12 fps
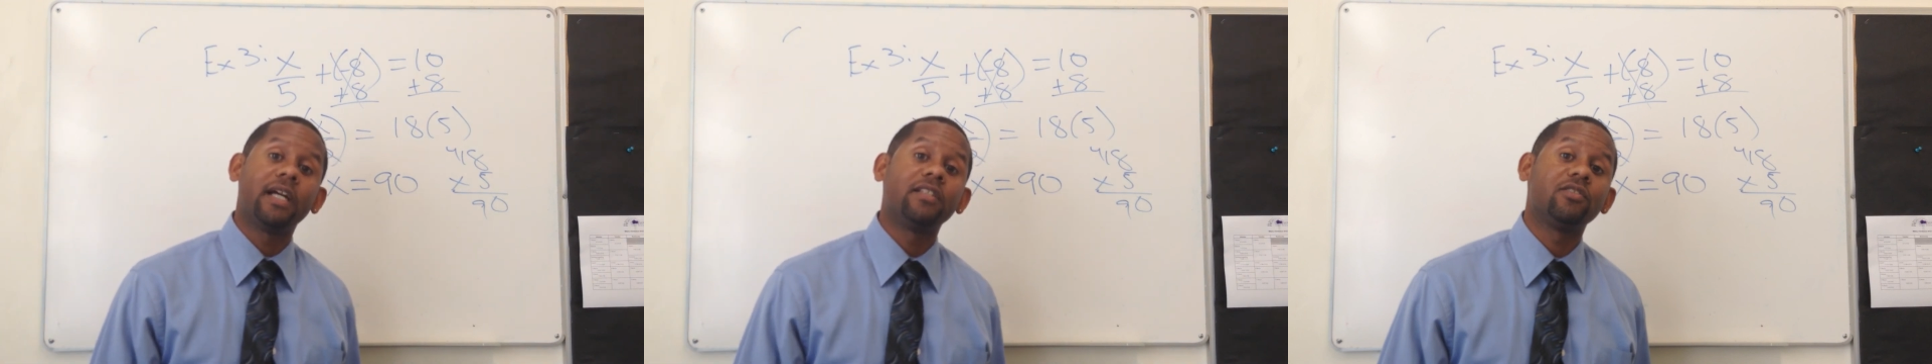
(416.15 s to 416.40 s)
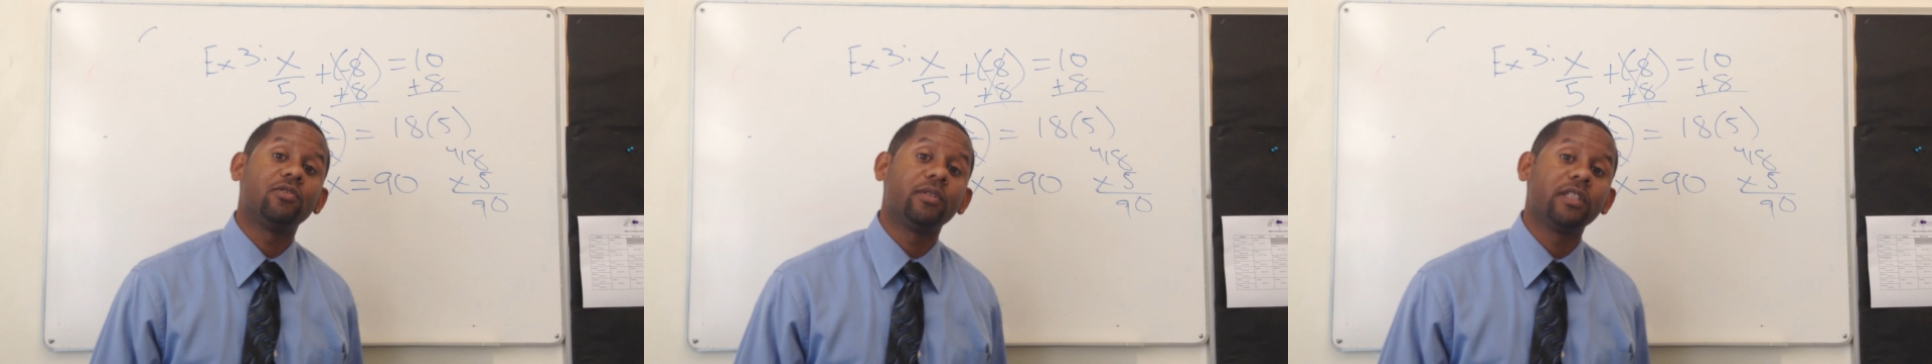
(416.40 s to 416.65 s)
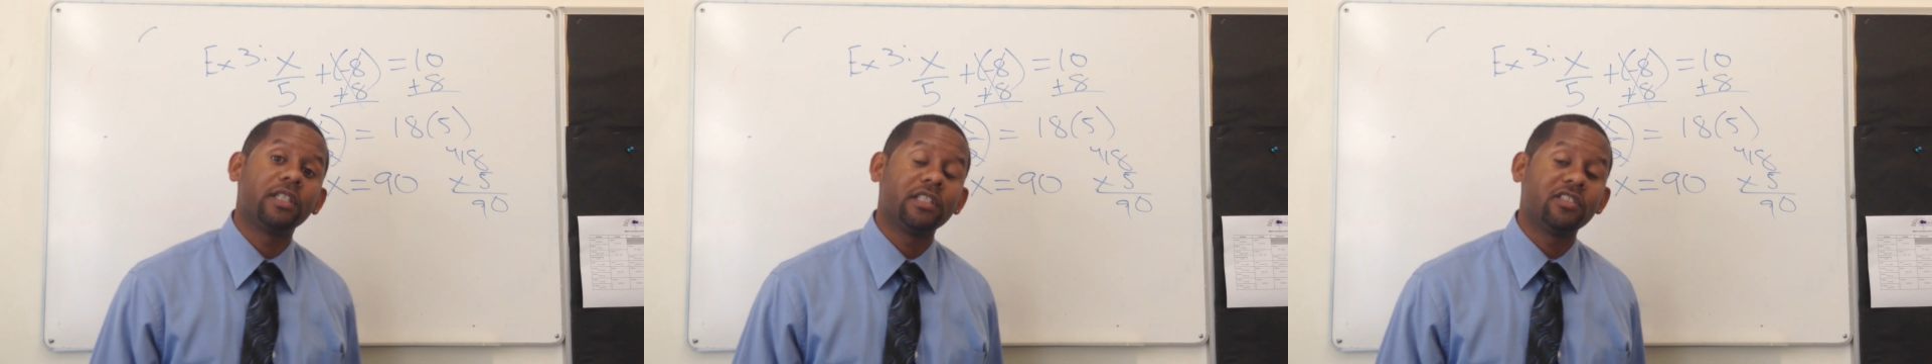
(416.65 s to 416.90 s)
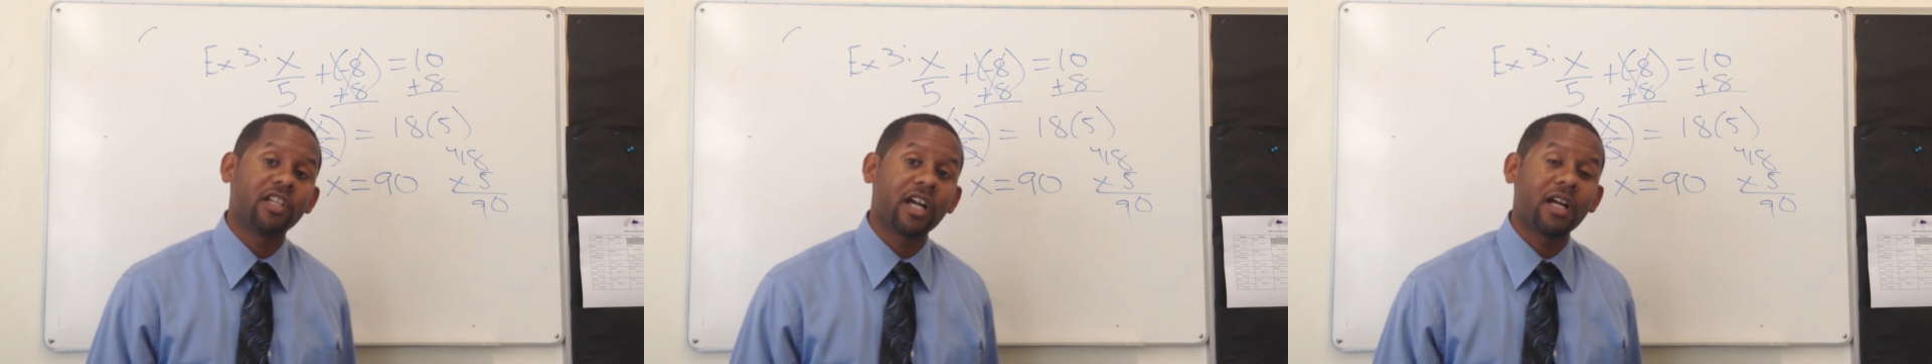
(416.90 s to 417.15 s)
You guys are doing a
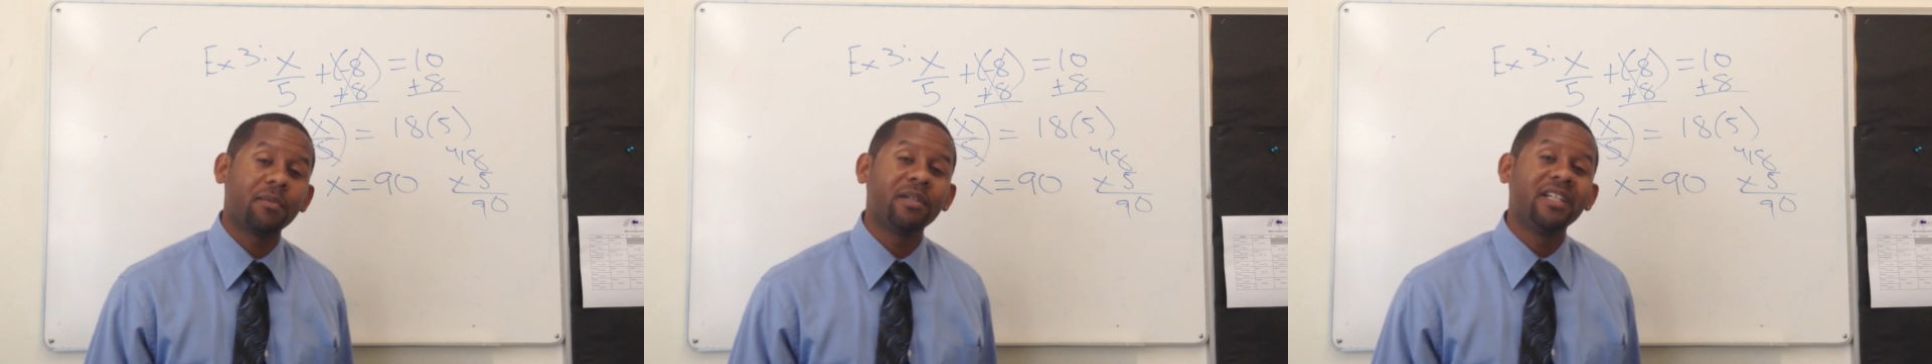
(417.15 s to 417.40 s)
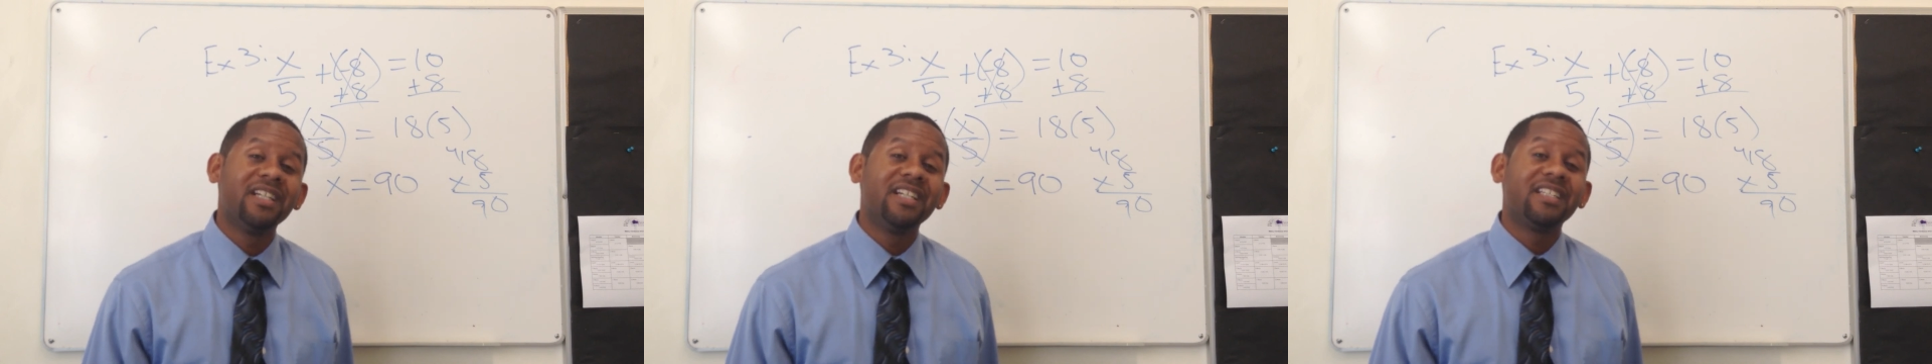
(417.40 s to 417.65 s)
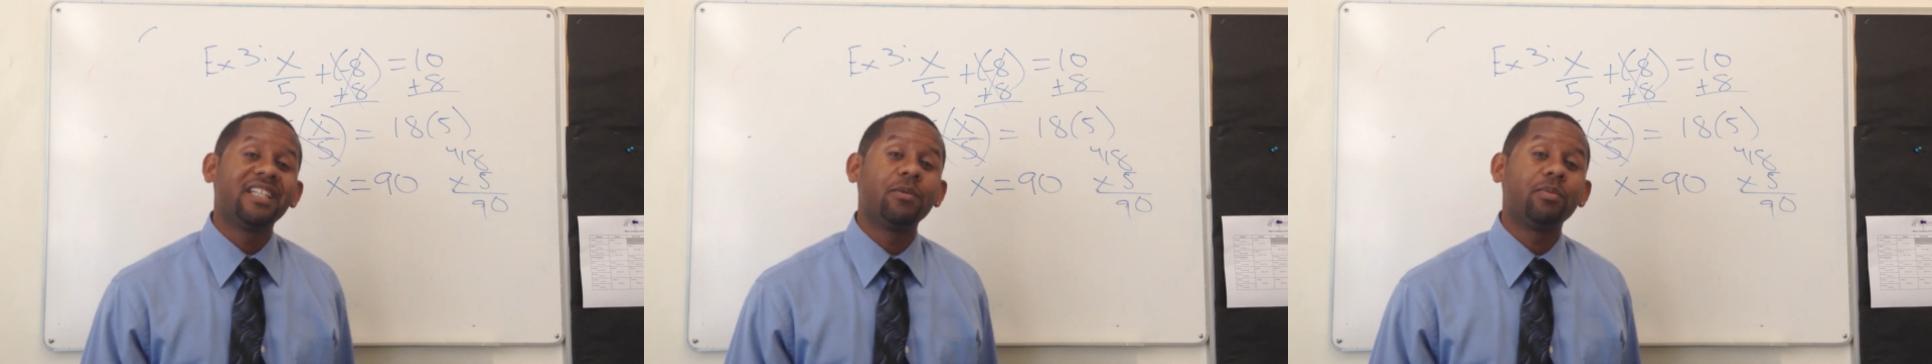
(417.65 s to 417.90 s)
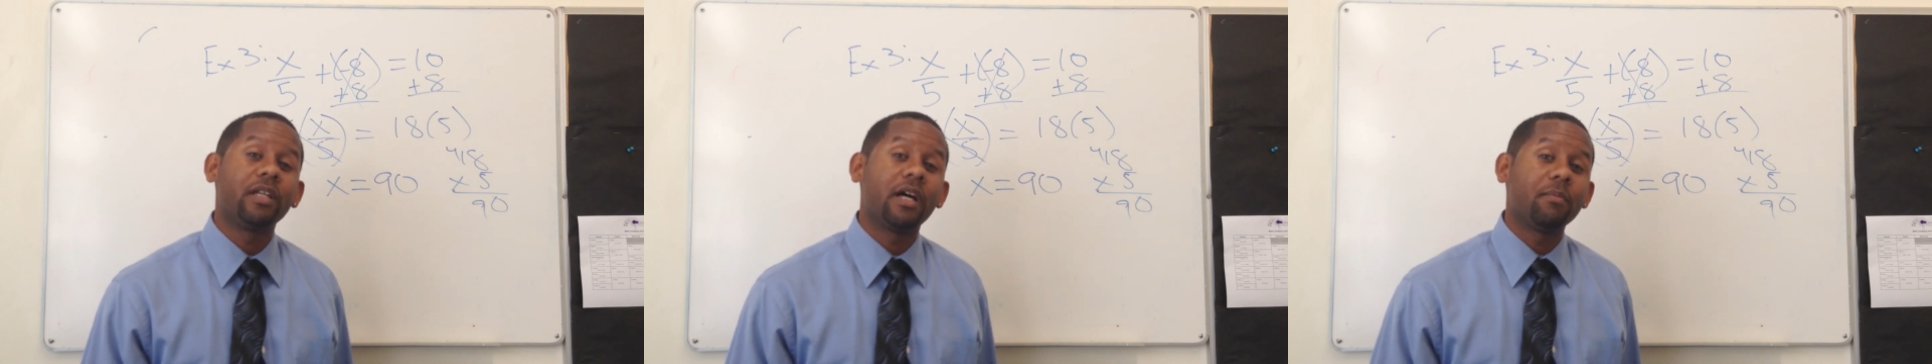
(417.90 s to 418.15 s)
good job.
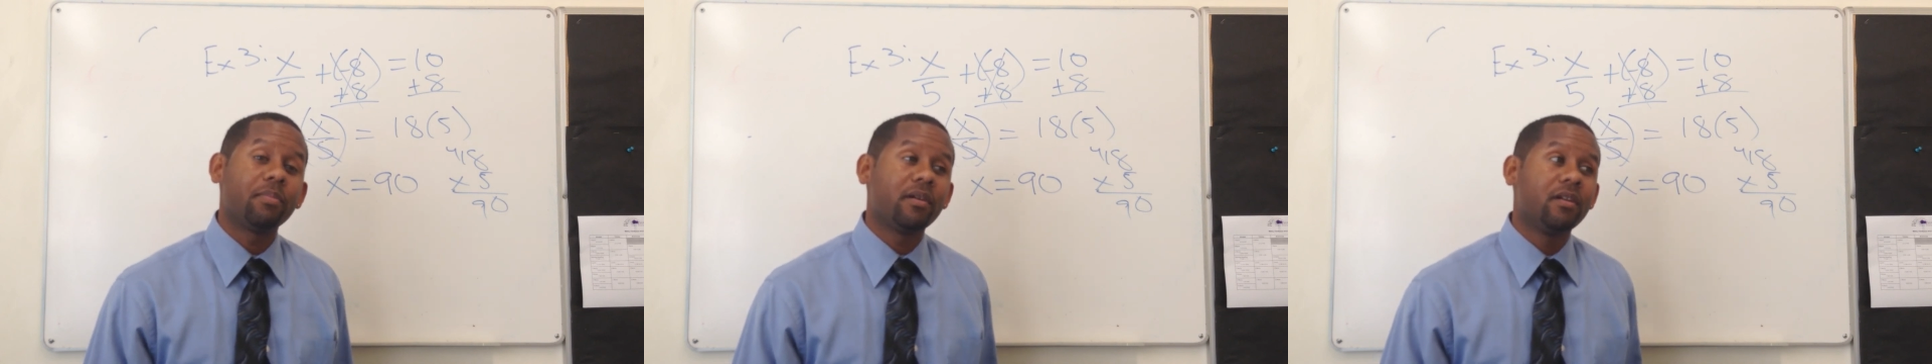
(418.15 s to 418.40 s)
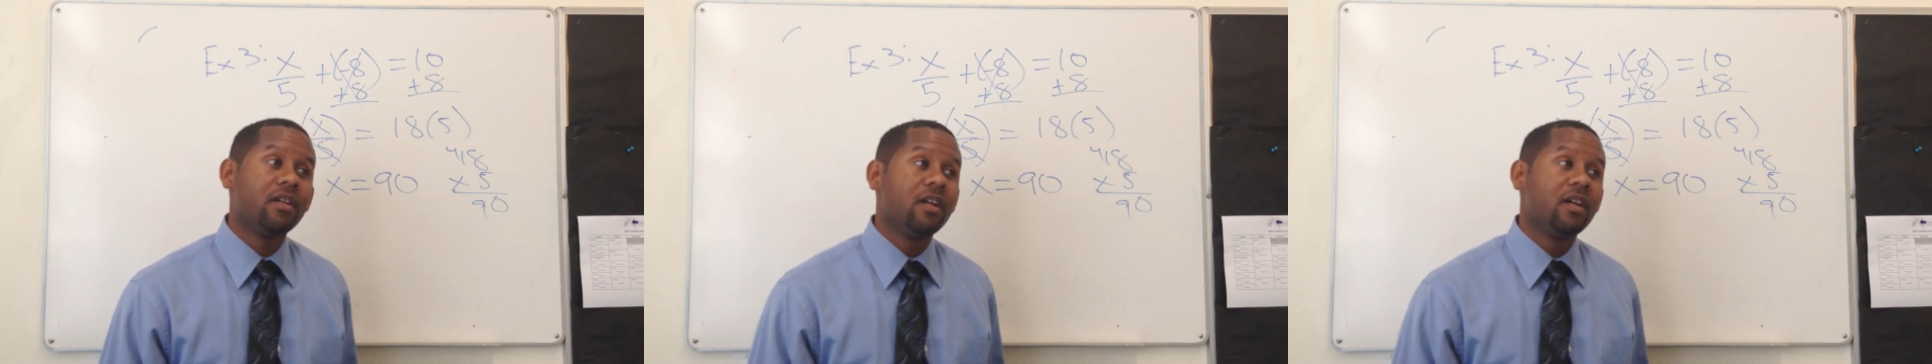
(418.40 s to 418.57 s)
Keep it up.